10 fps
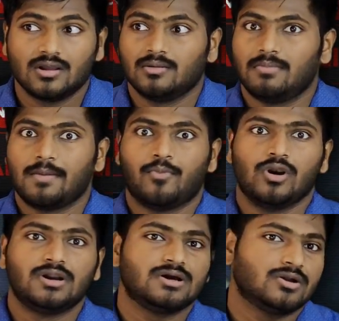by
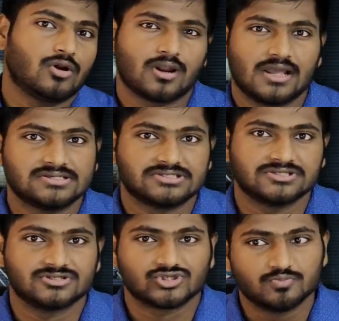political
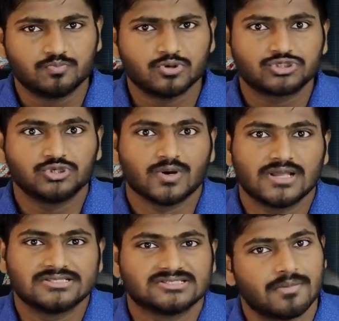organizations to push you
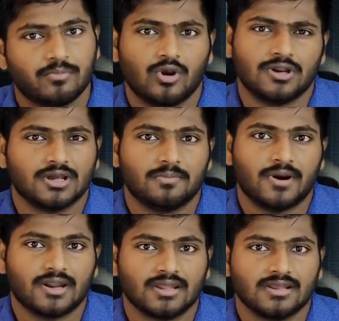against some political party,